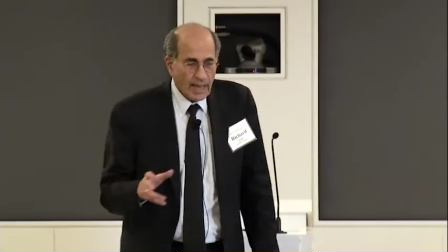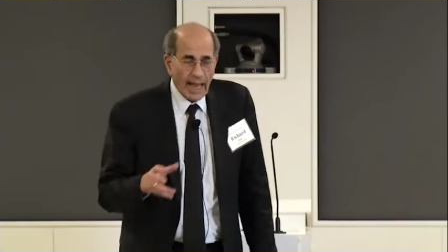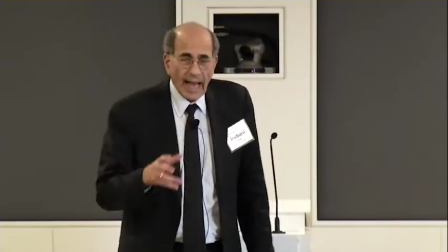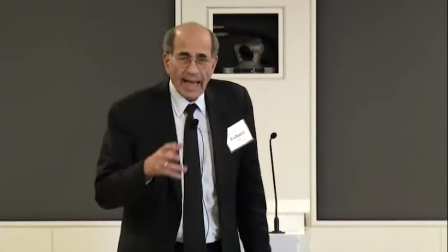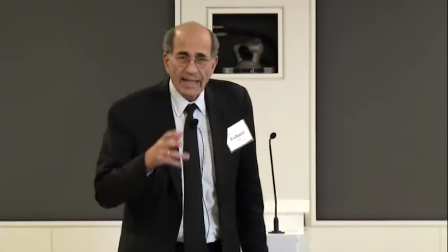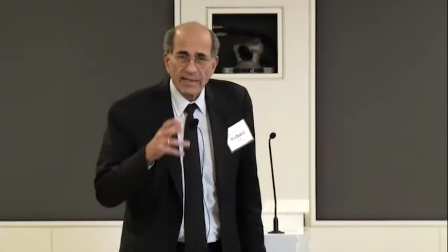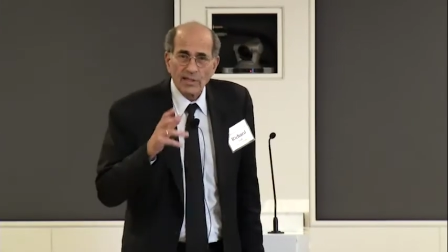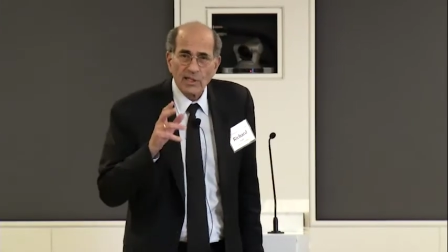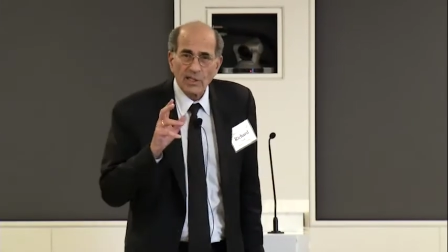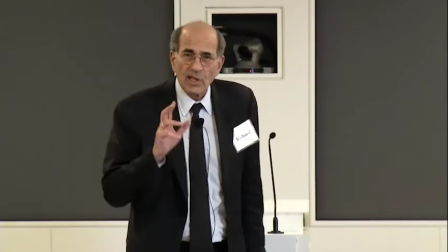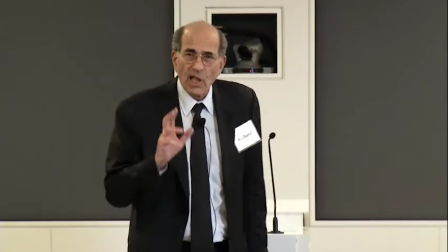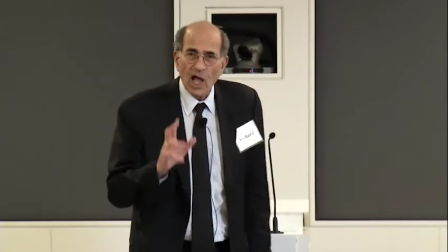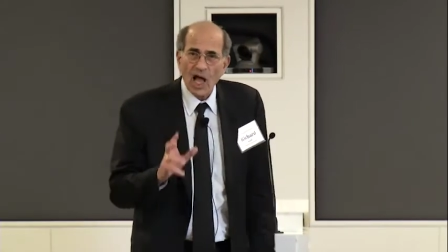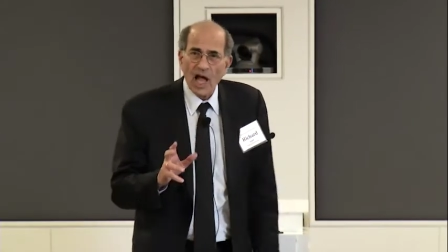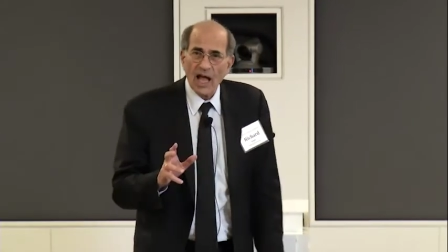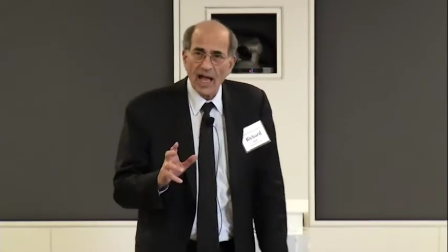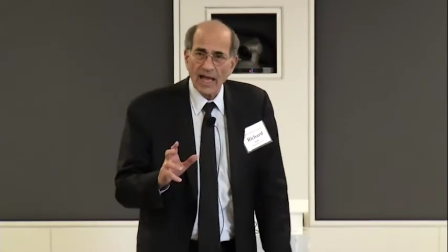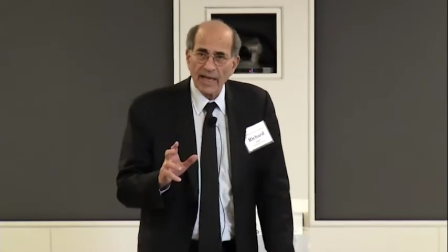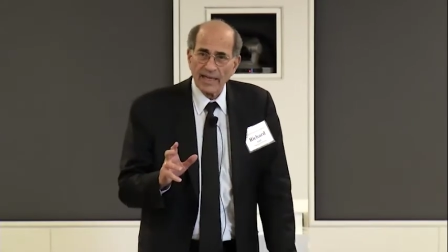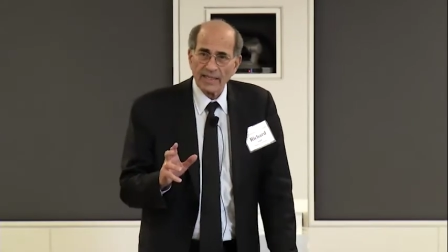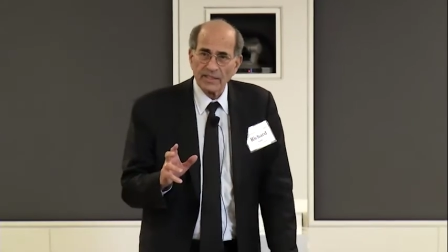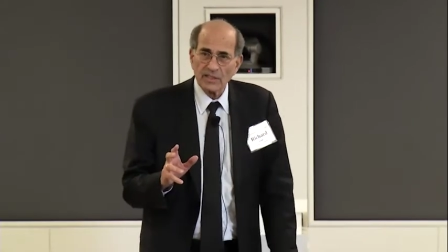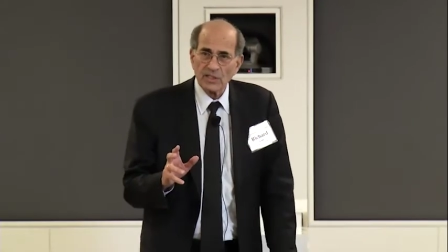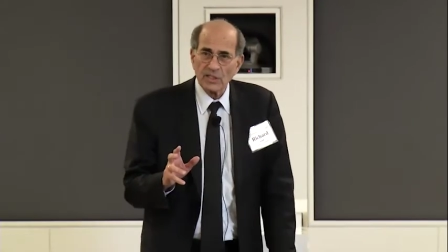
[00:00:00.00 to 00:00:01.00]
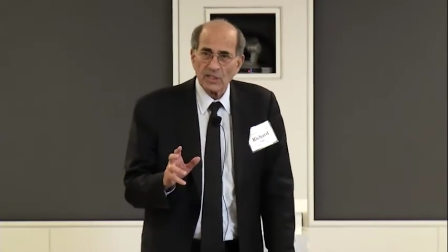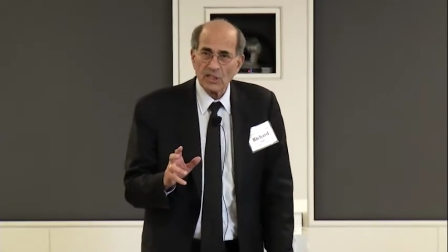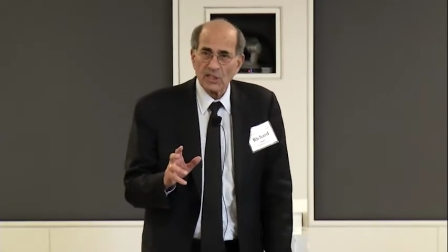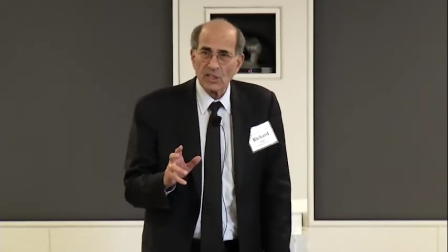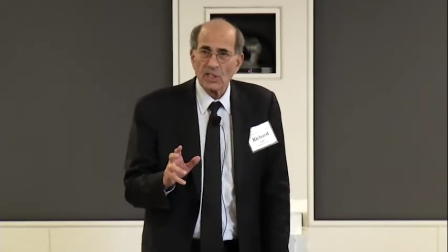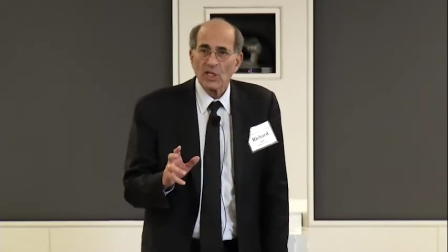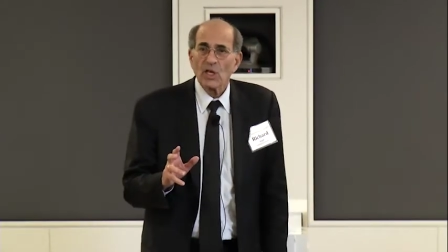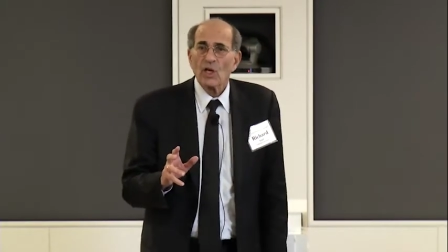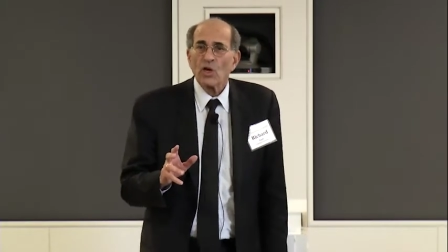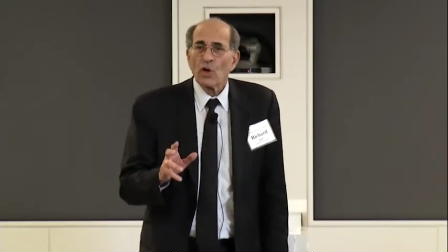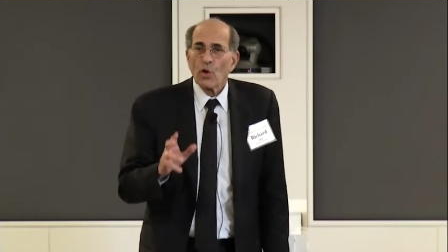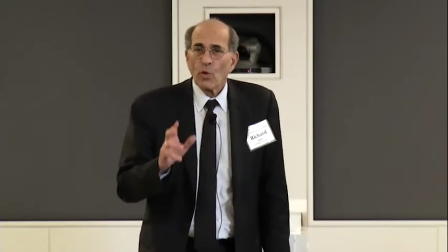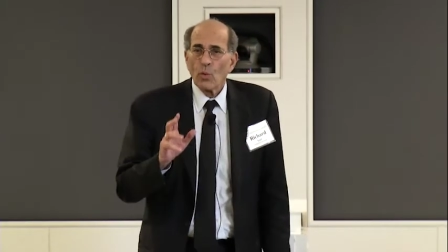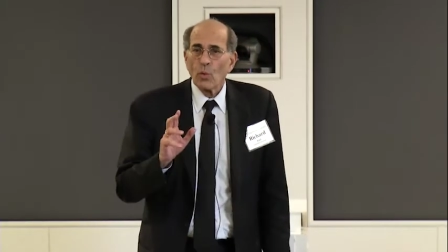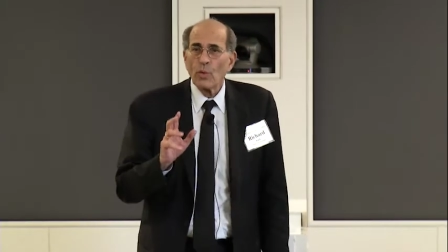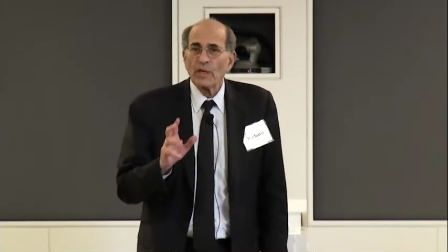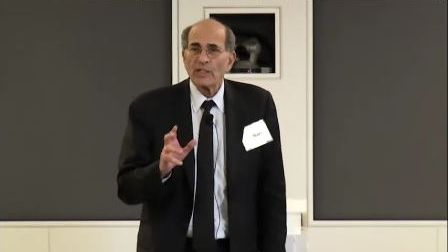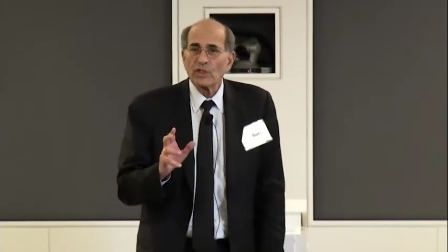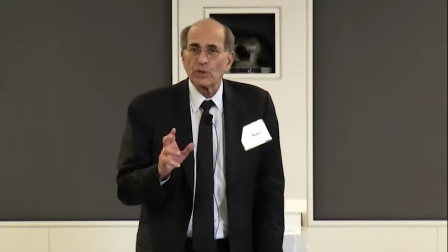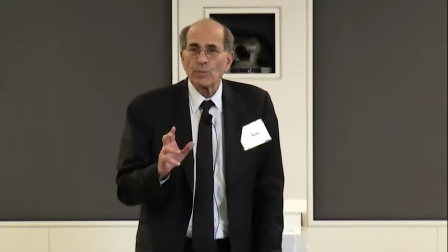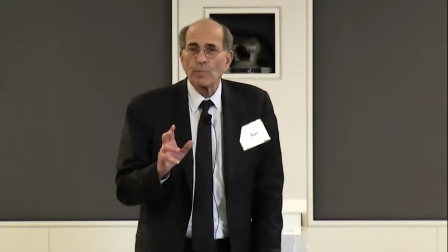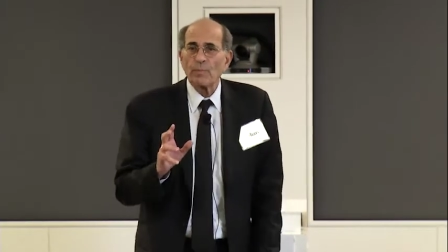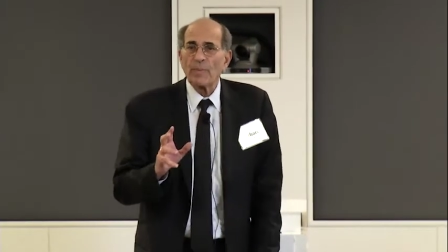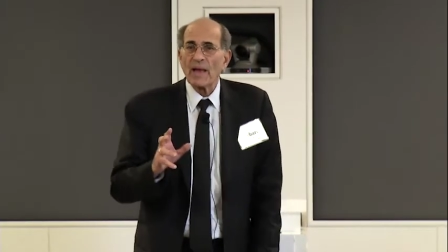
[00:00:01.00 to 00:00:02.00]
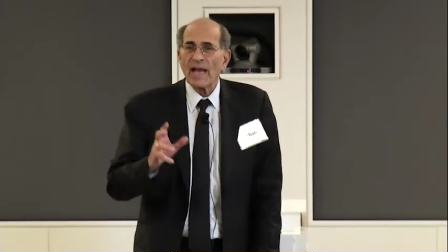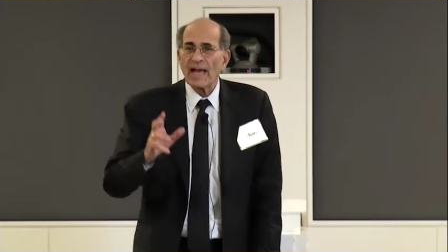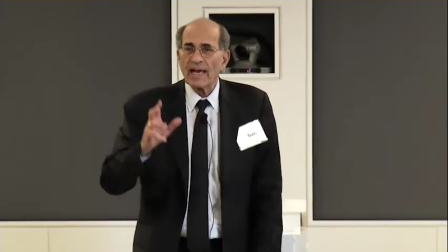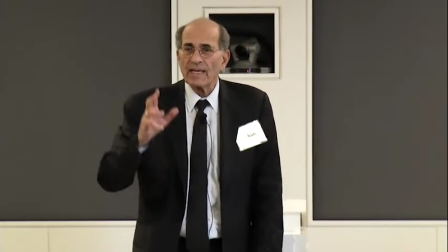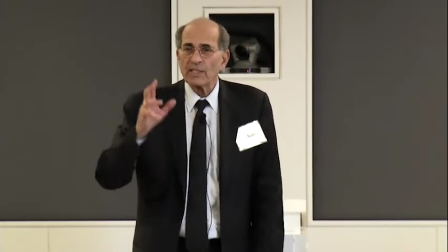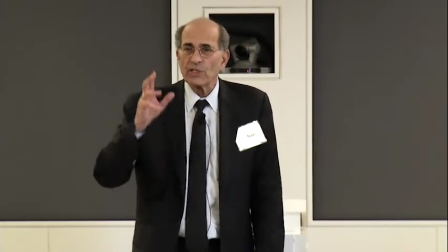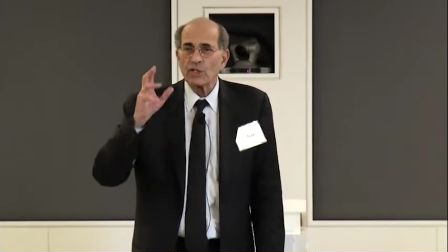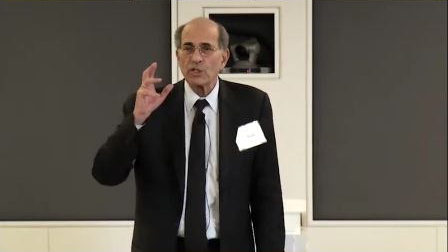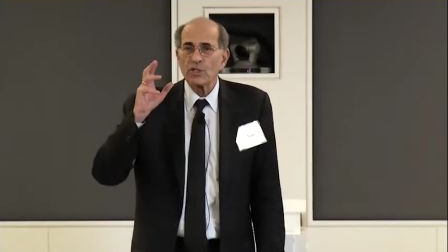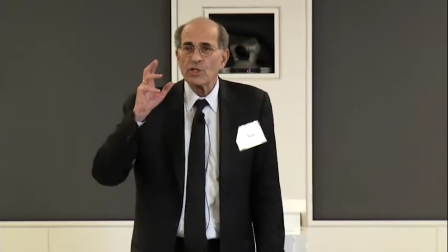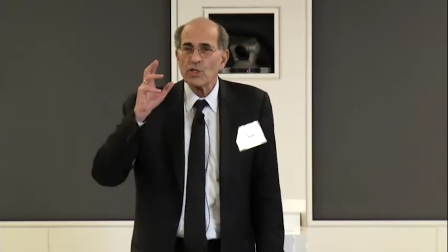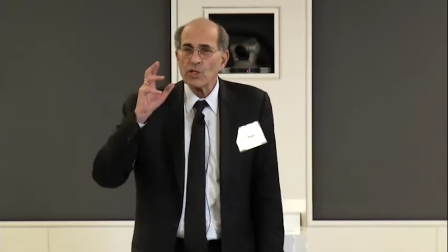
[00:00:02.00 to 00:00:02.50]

and lines which bears